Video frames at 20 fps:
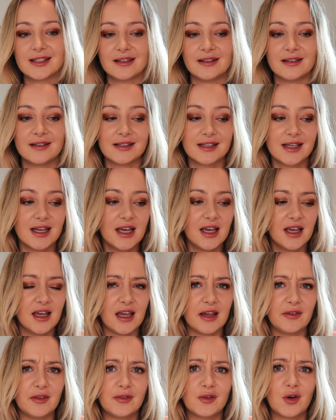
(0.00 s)
and
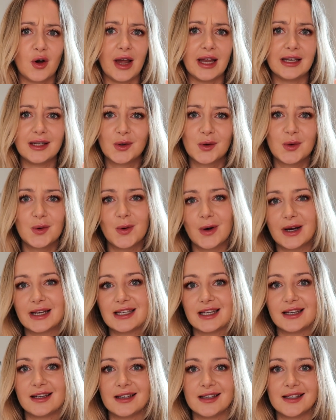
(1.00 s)
if you've got any cool
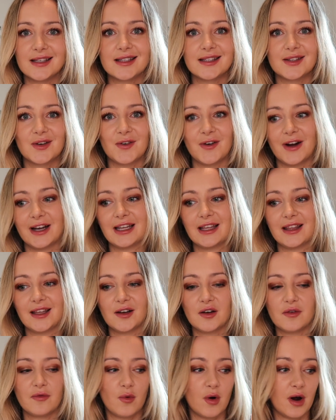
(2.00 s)
ideas or
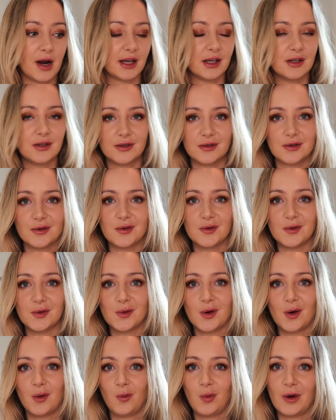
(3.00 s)
anything of what I could
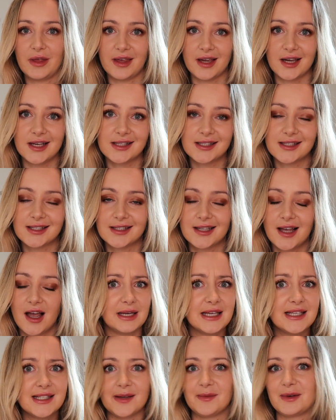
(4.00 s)
do with it,
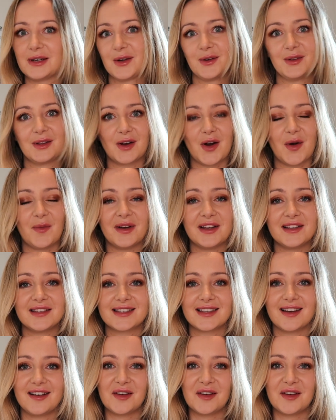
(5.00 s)
please let me know in the comments.